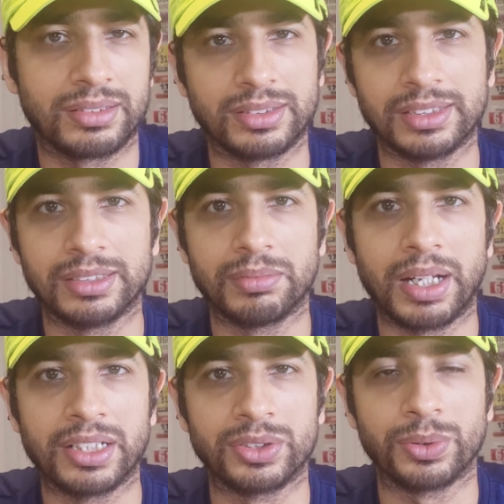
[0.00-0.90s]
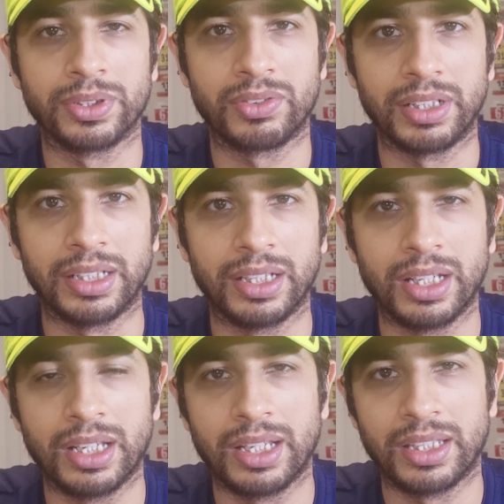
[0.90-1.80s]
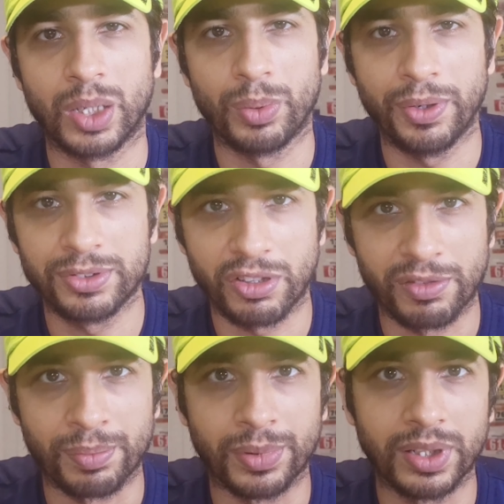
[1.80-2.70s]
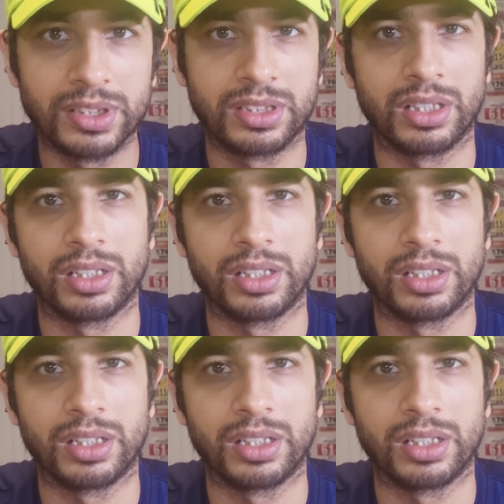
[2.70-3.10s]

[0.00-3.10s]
at zone 3. That way you sort of merged